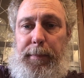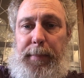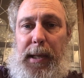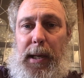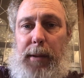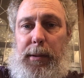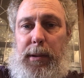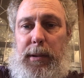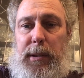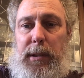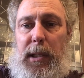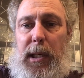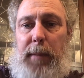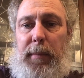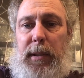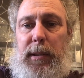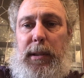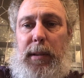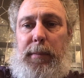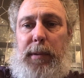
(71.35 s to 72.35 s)
about the
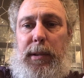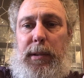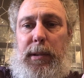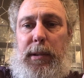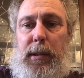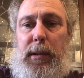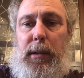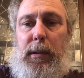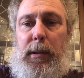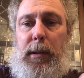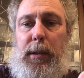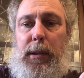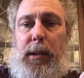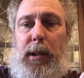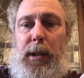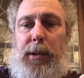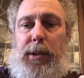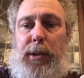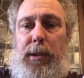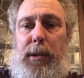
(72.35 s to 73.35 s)
same, except the
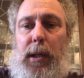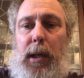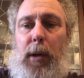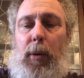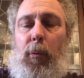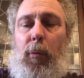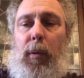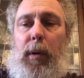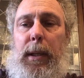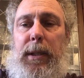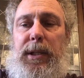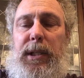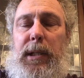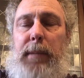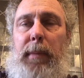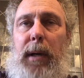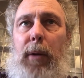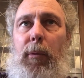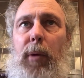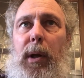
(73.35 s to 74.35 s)
Dutch has got a
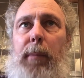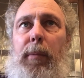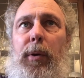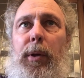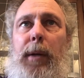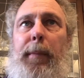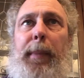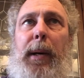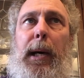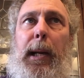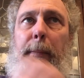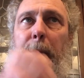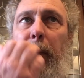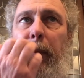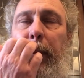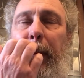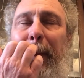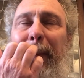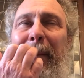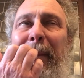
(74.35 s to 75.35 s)
semi-rim on the bottom
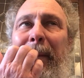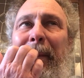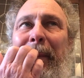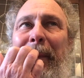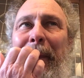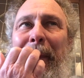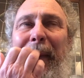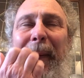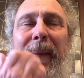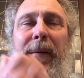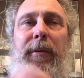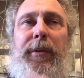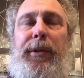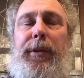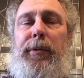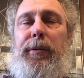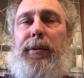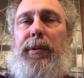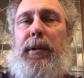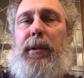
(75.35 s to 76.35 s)
of it. It was
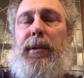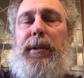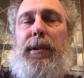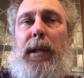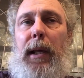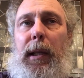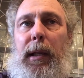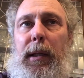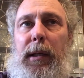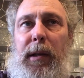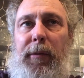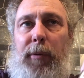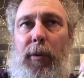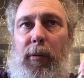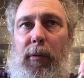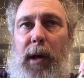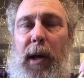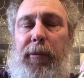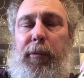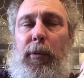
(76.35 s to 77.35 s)
used in a slightly
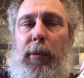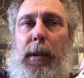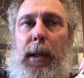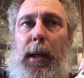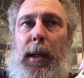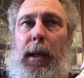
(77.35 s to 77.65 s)
different rifle.